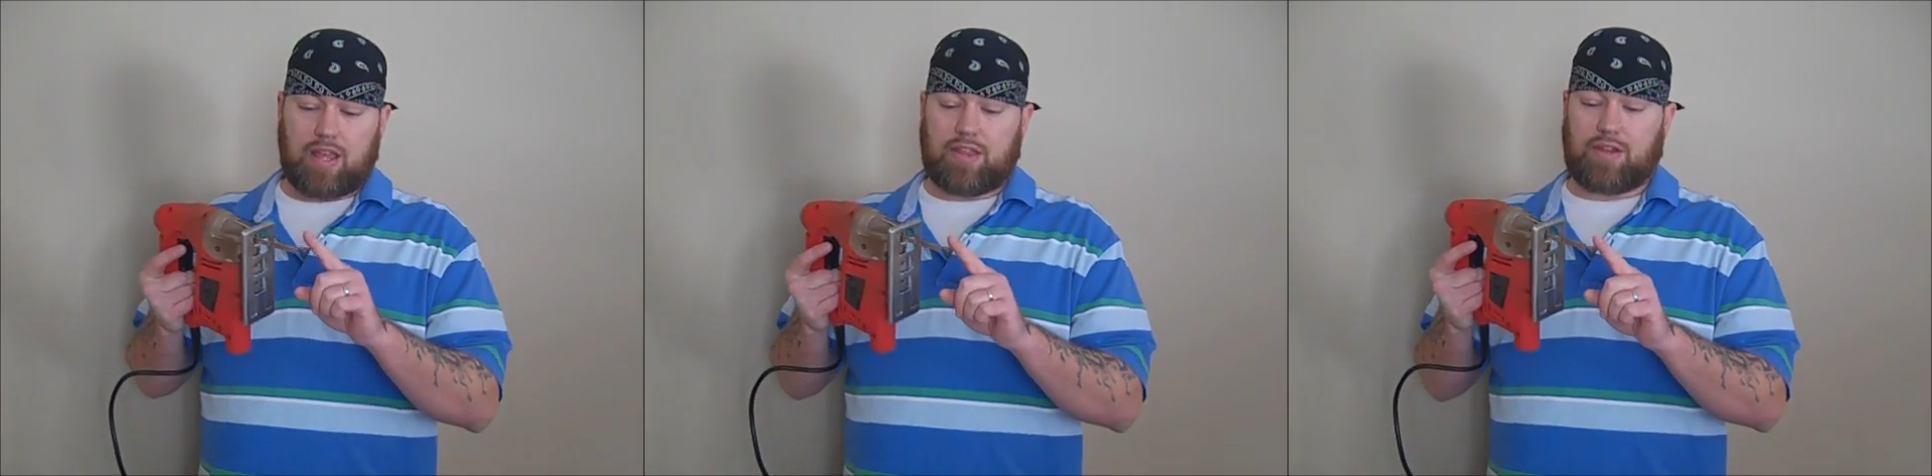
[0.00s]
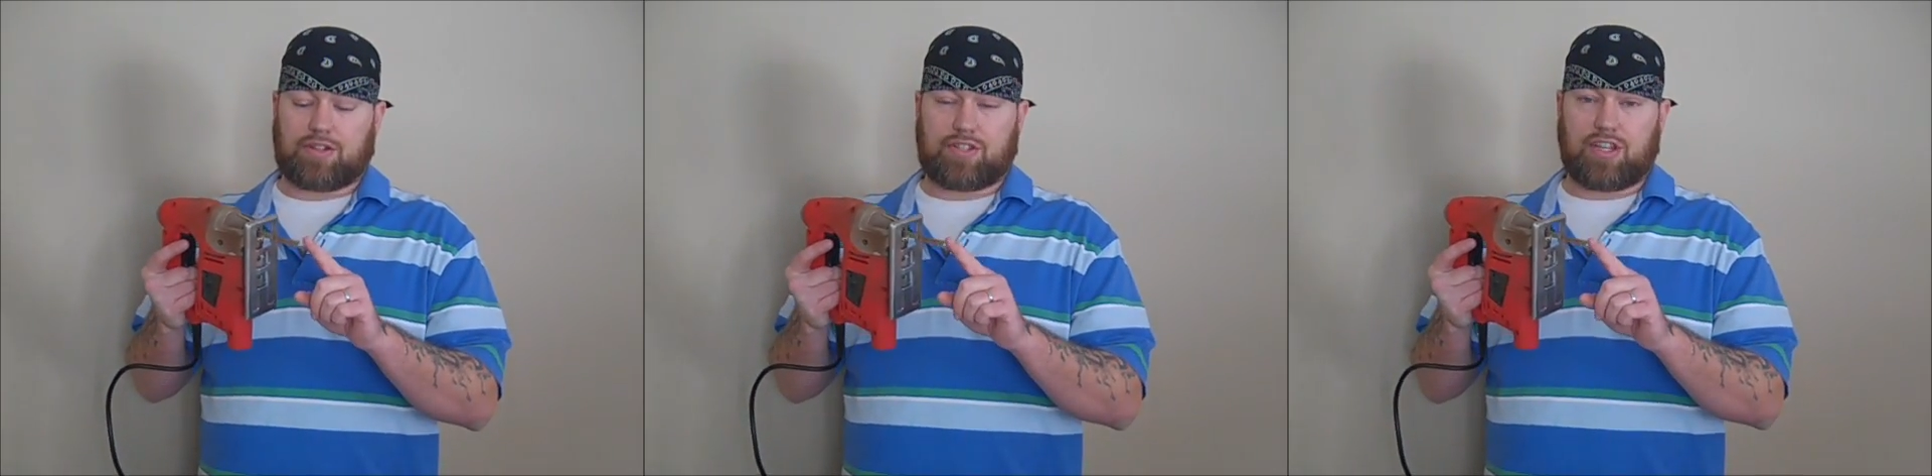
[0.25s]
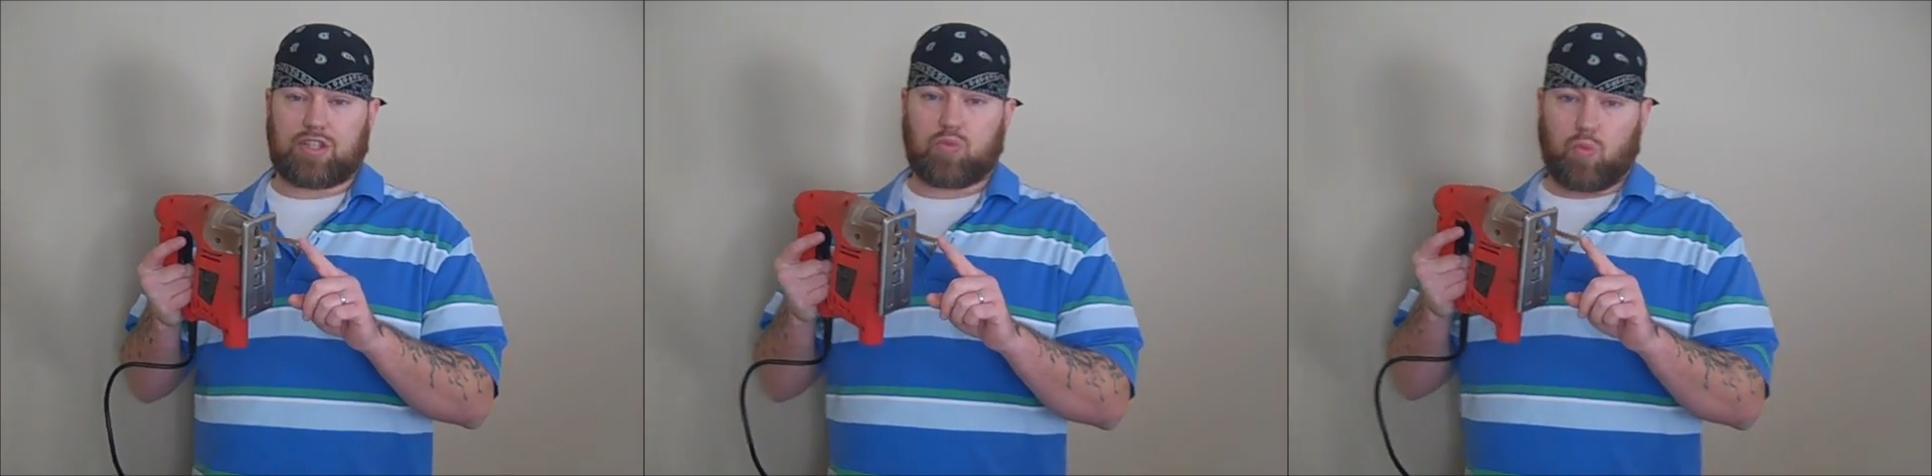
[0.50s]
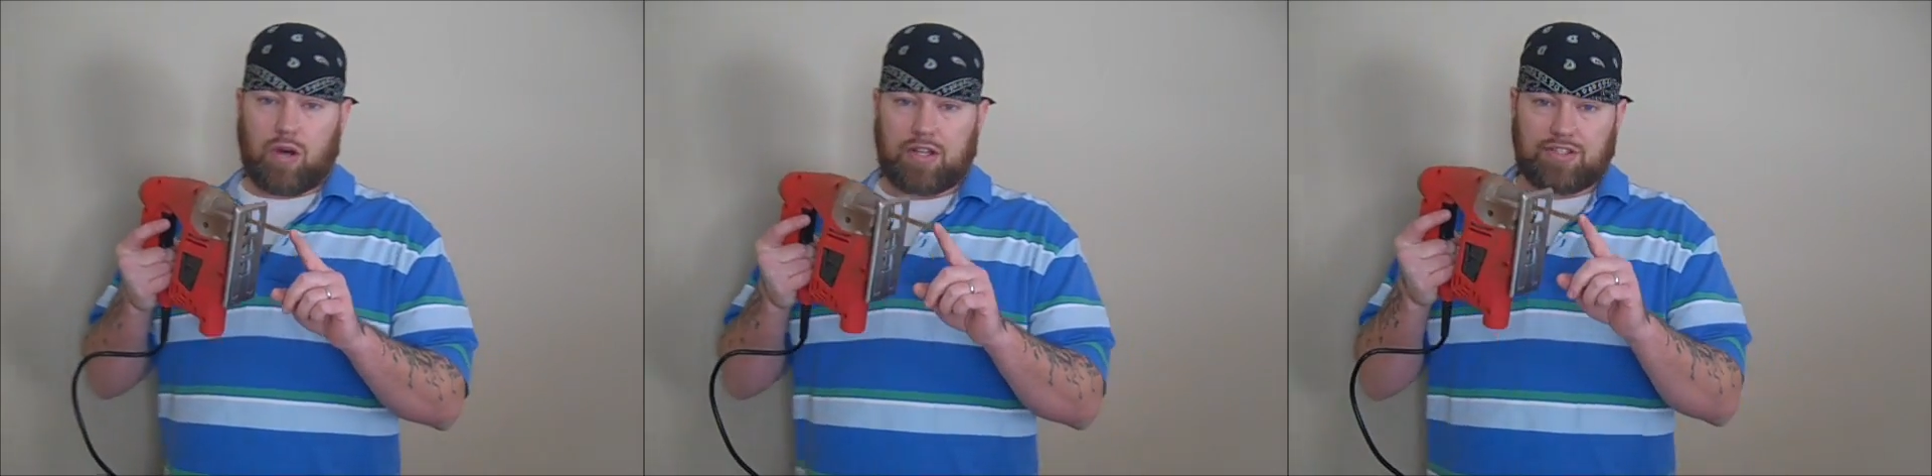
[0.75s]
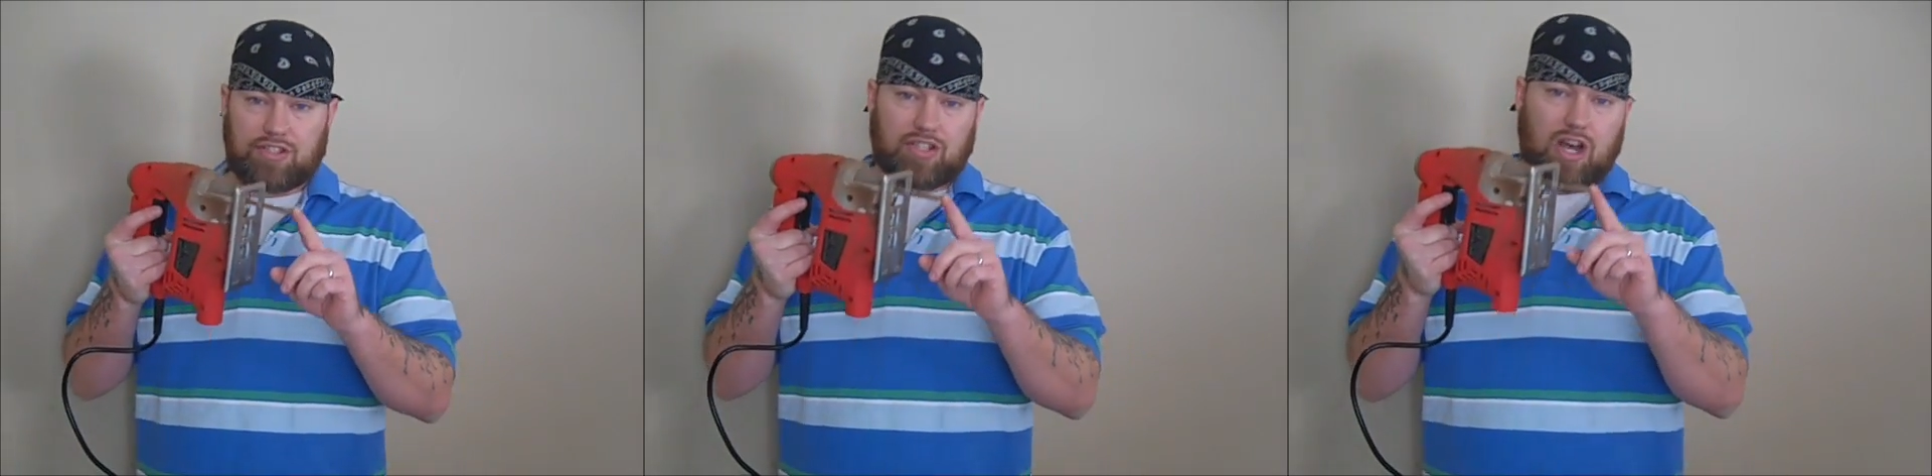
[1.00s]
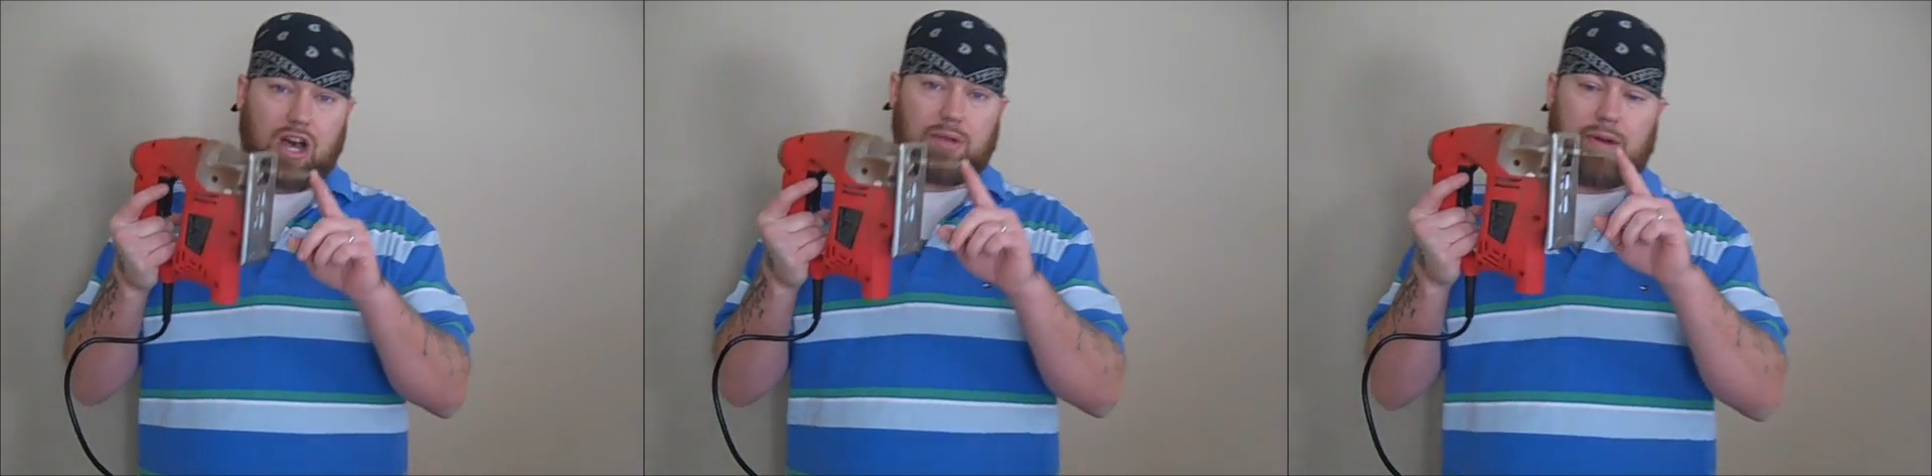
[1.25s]
There's this one
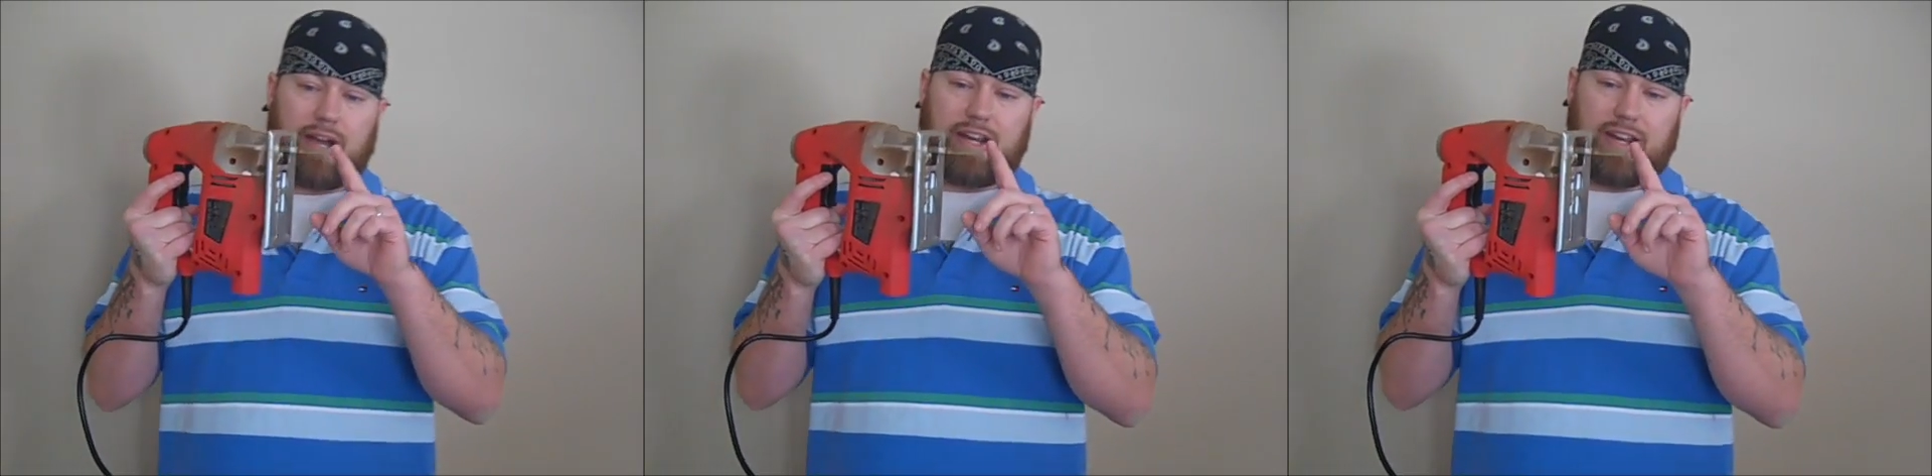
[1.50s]
saw right